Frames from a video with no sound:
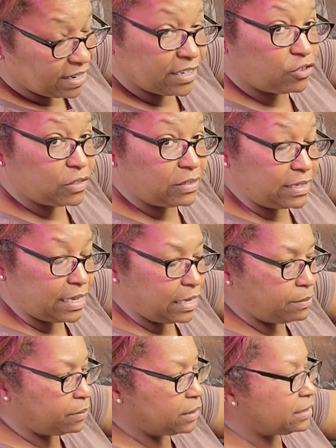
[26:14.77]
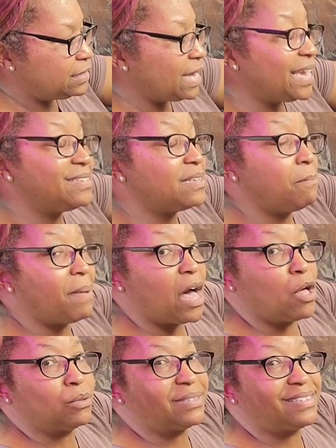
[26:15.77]
inches deep, takes
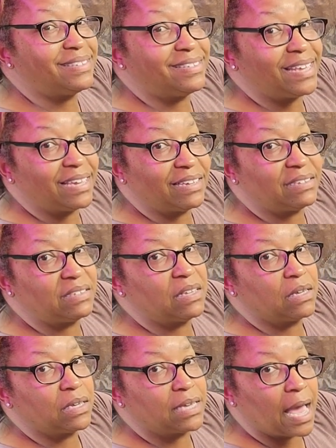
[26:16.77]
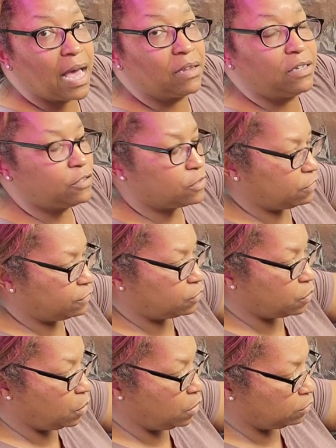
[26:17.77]
about six gallons of
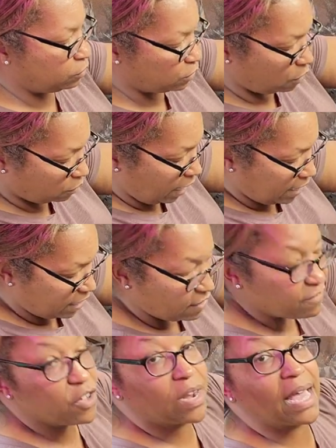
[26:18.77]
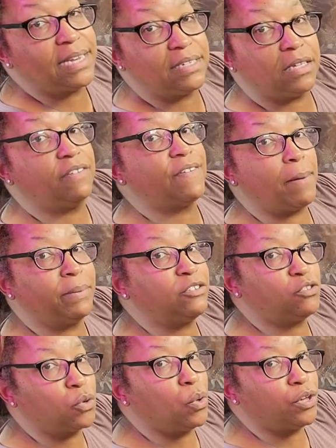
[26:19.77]
soil. So kind of give you an idea of how much
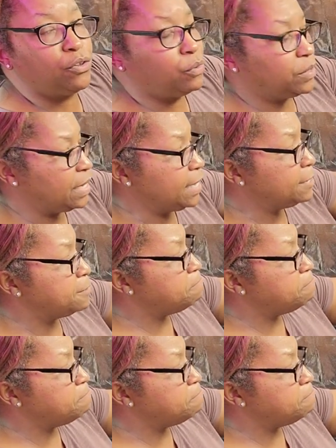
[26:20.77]
soil you'll need.